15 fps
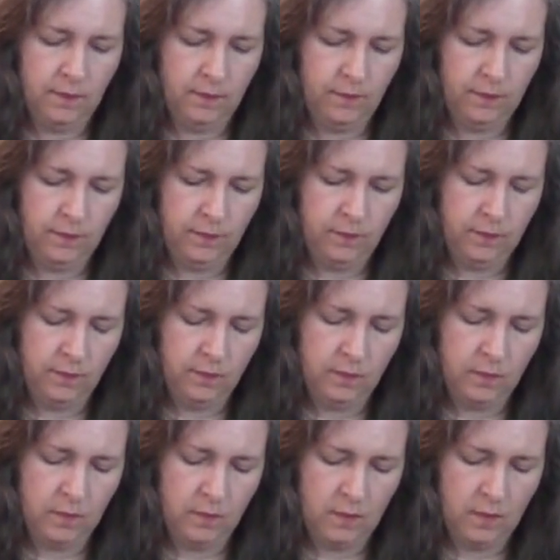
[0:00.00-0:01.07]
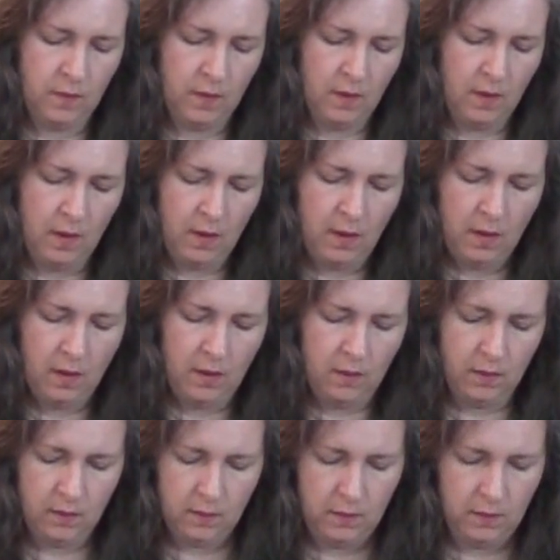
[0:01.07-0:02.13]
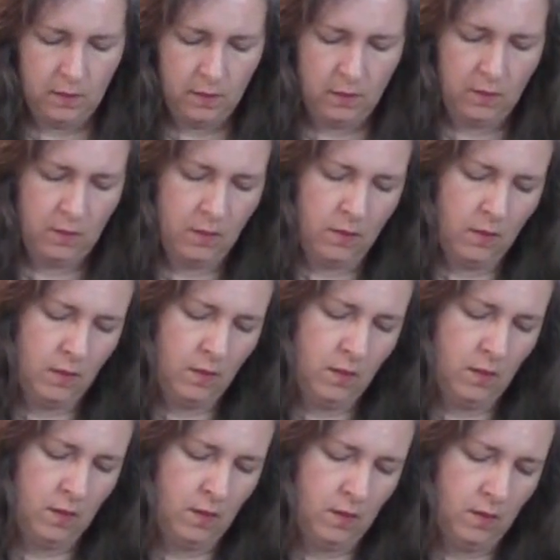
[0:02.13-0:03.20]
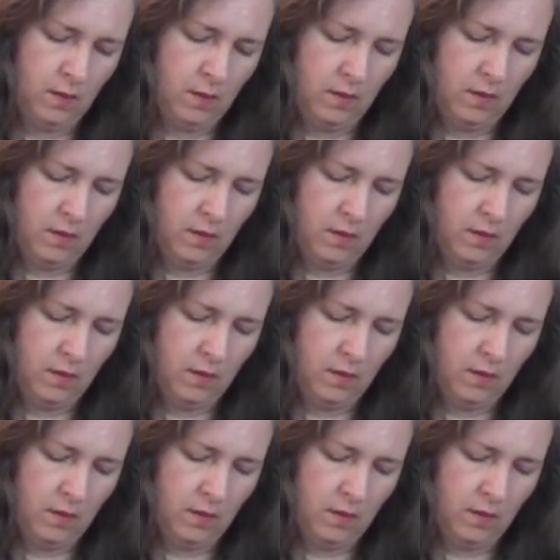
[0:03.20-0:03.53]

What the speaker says: (silence)